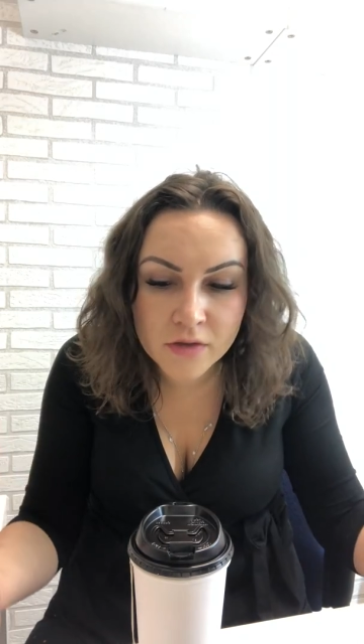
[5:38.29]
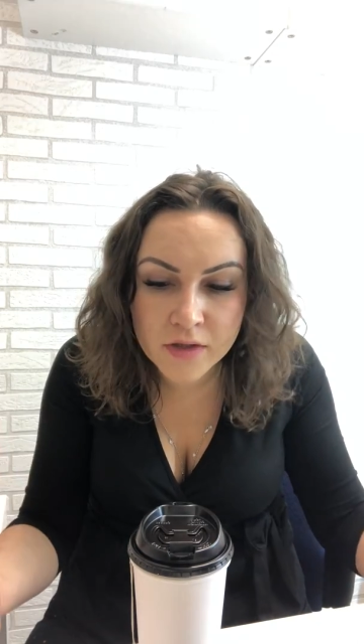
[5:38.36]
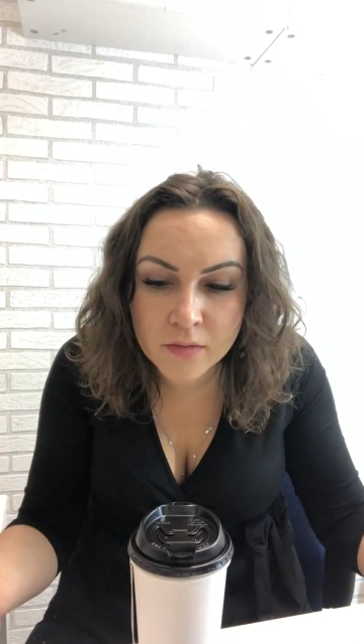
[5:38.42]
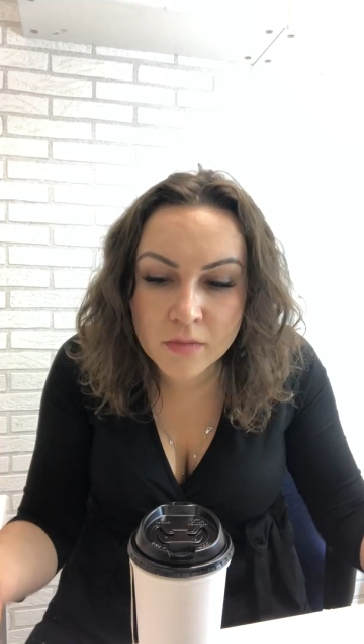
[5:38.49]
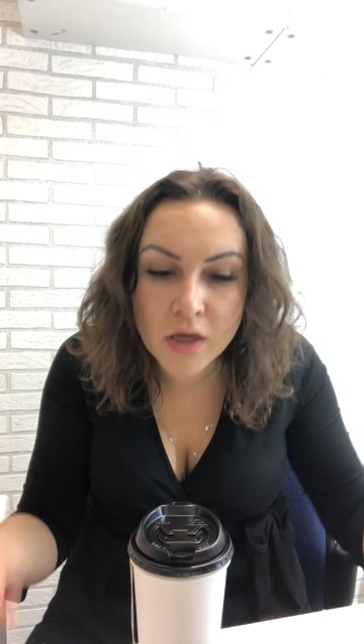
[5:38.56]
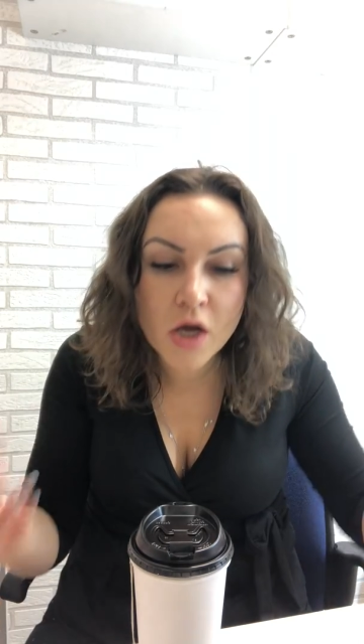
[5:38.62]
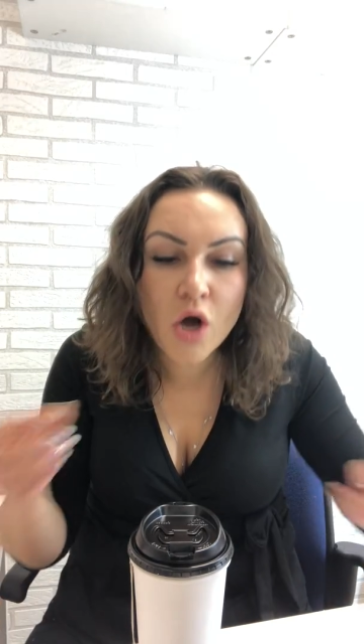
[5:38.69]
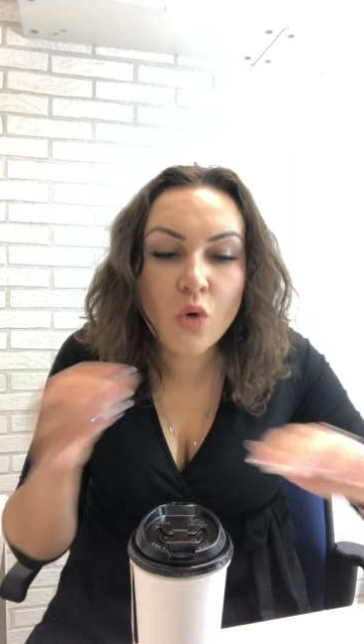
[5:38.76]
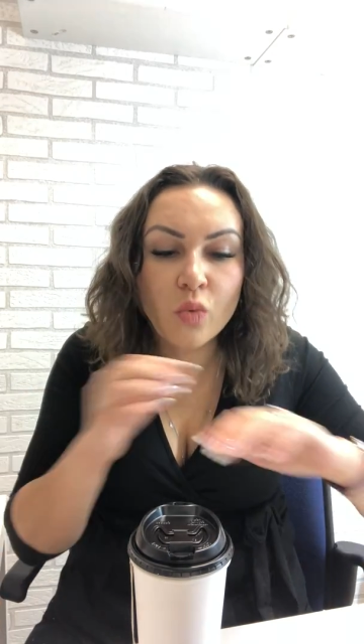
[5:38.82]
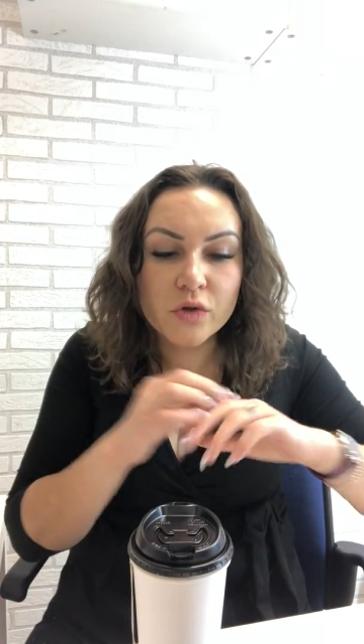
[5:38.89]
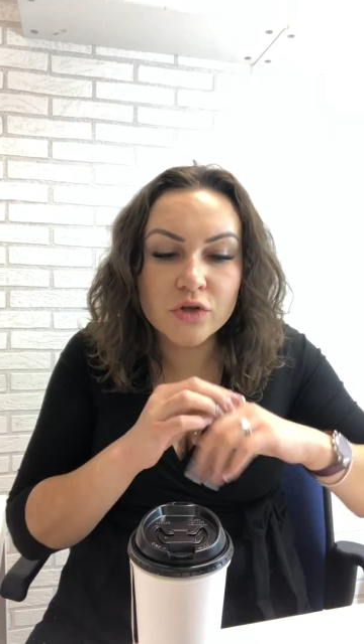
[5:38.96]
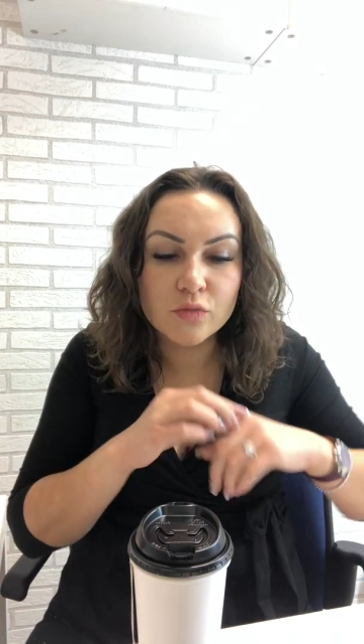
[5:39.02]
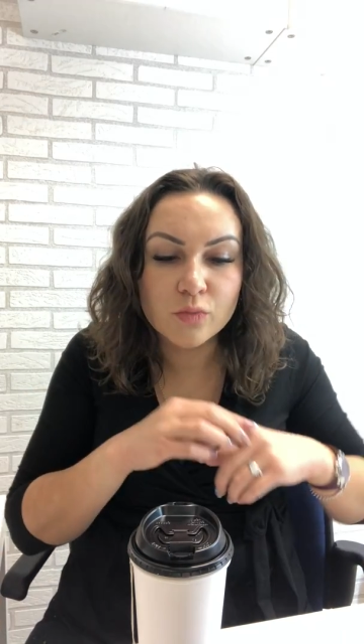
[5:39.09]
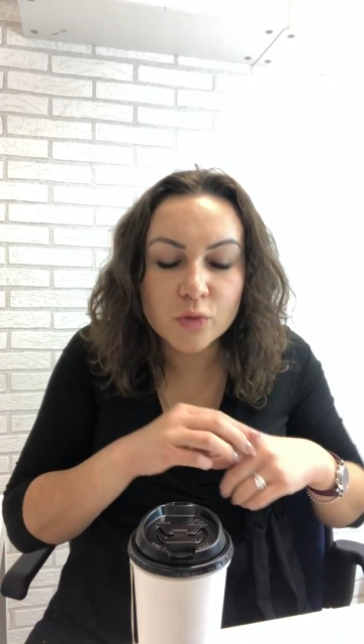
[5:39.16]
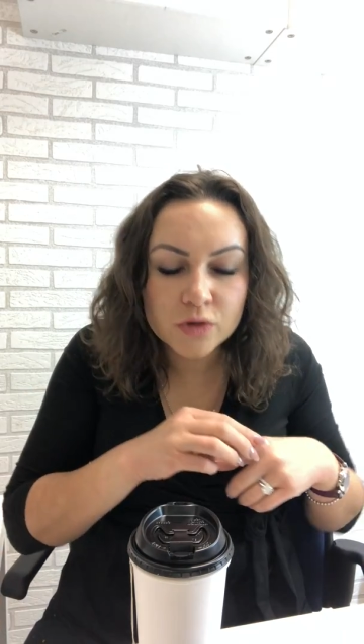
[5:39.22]
them,
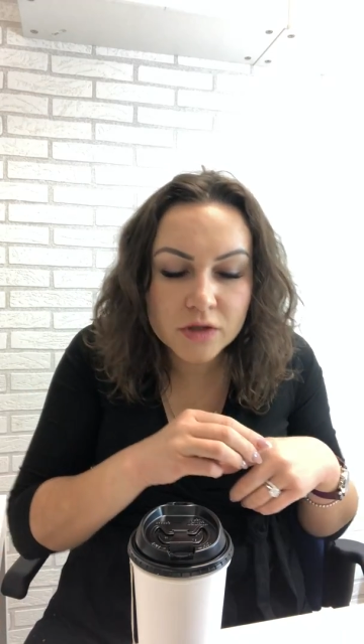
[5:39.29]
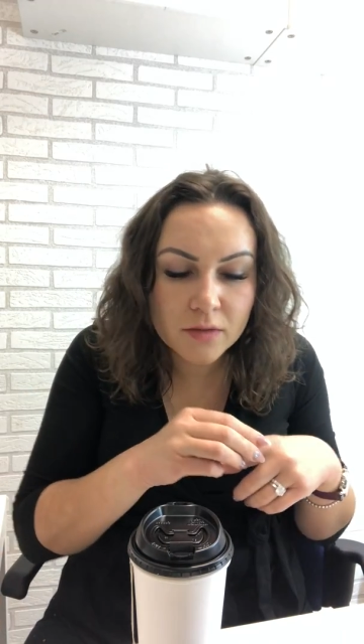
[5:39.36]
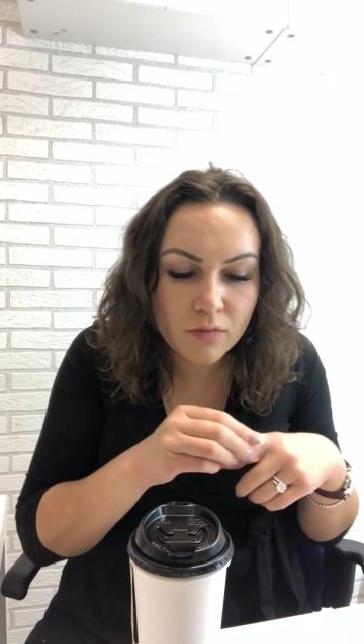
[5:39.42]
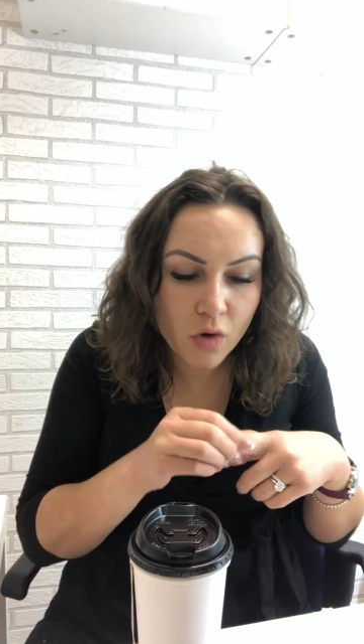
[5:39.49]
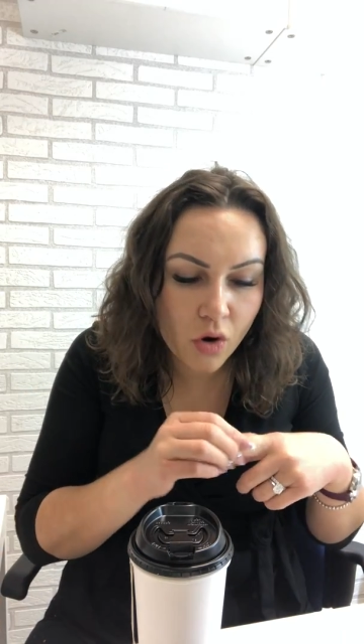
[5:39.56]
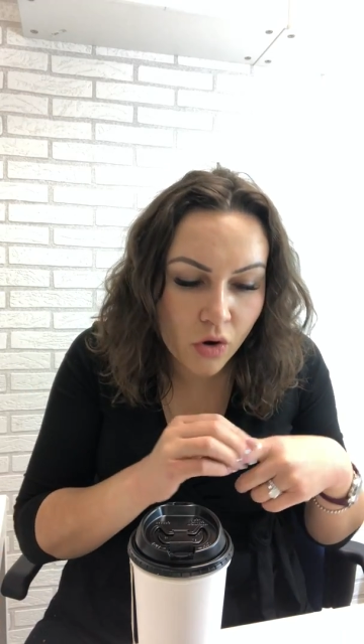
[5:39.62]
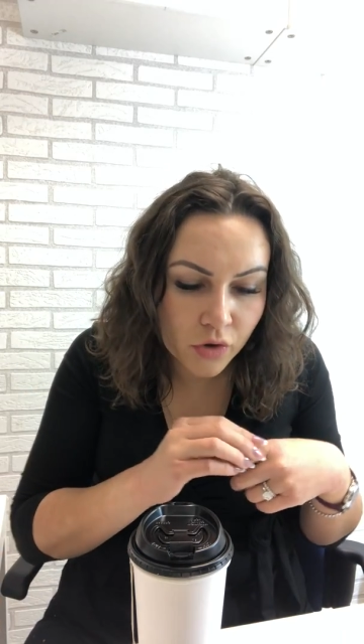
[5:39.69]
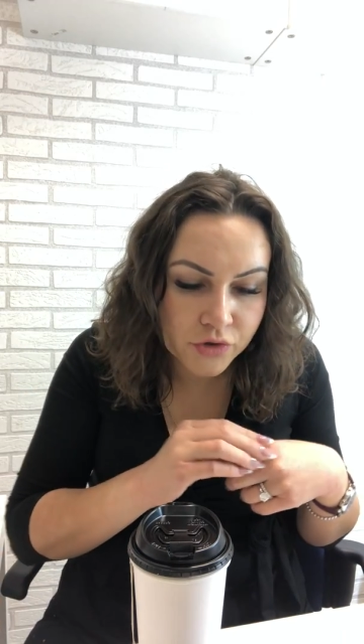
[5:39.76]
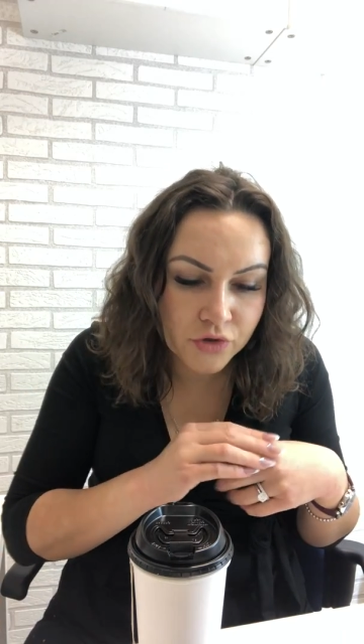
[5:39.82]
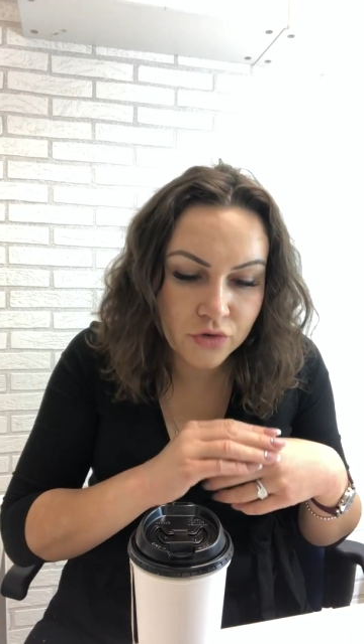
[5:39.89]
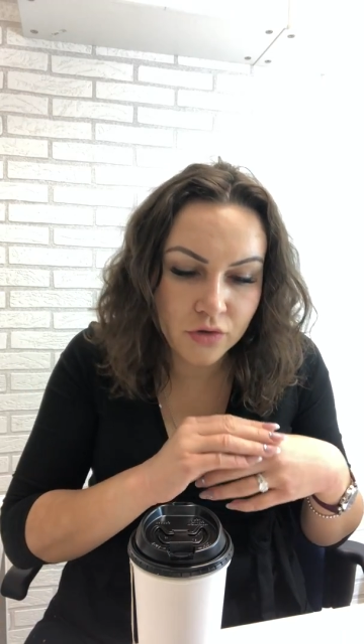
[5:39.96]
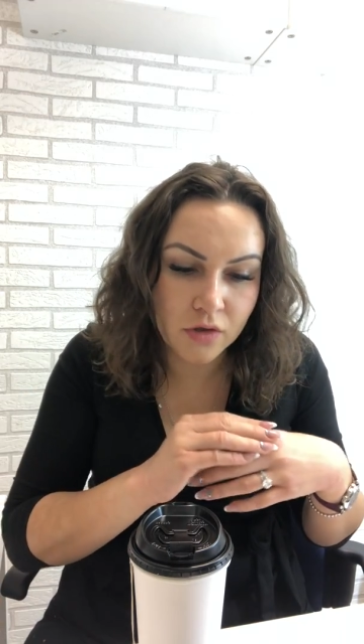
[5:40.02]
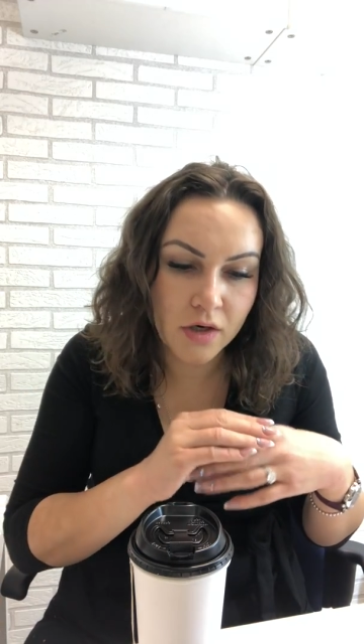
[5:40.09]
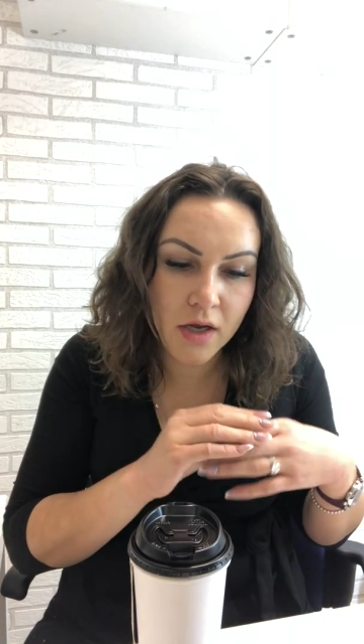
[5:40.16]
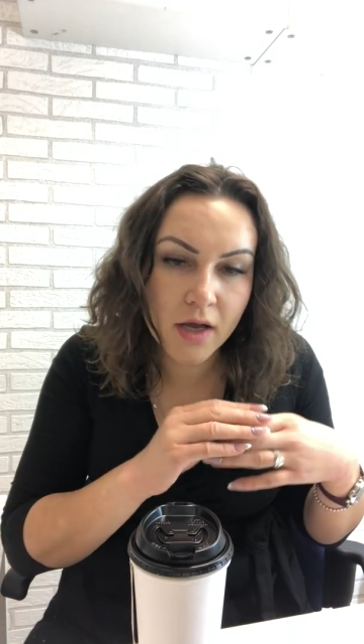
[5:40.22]
when you put them on
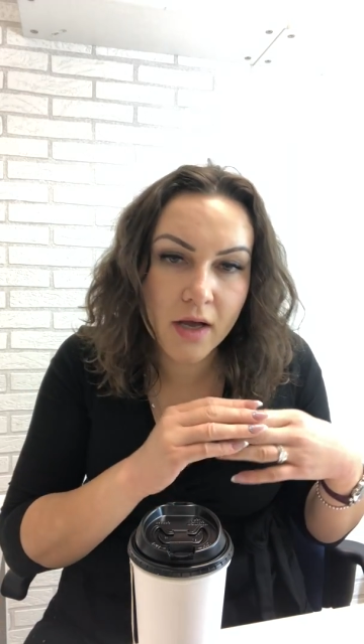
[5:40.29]
your